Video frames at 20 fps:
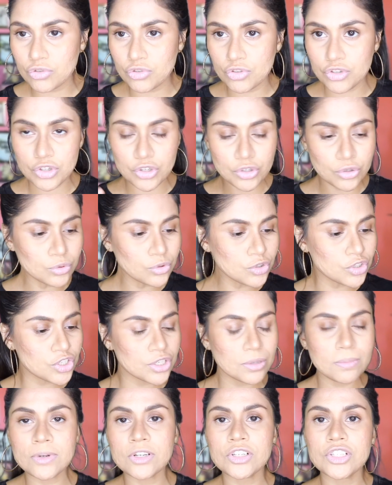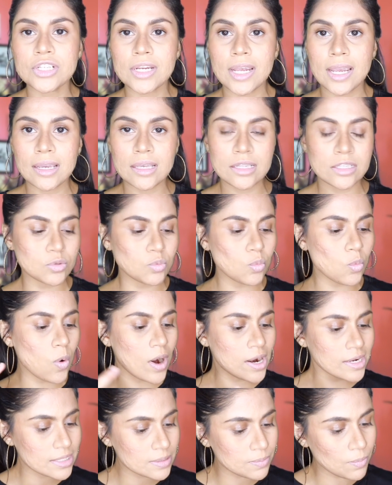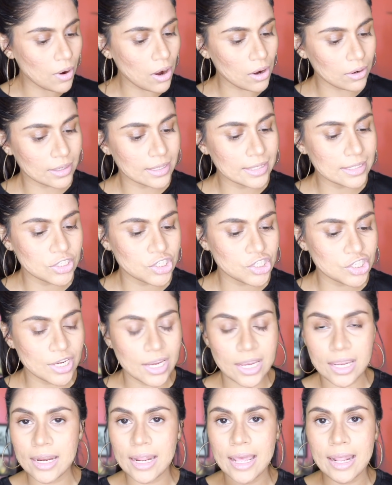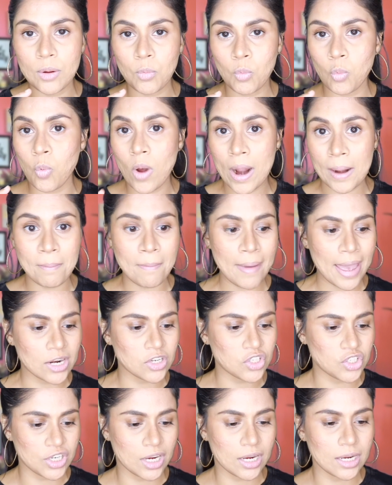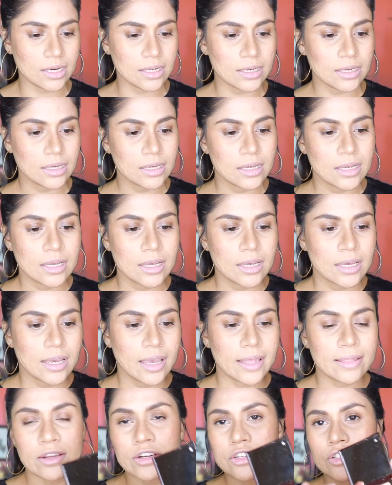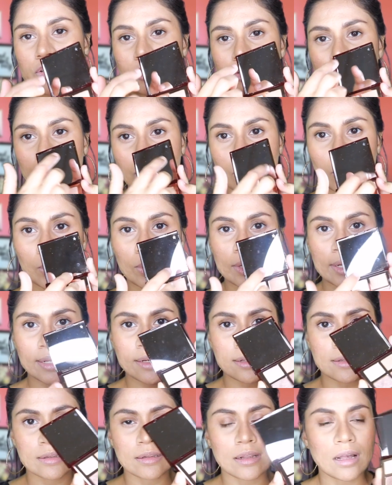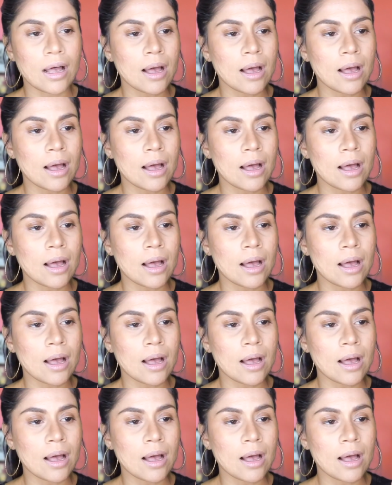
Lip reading: 2 shimmer shades, 1 sparkly shade and 1 matte shade, and there's also a cute little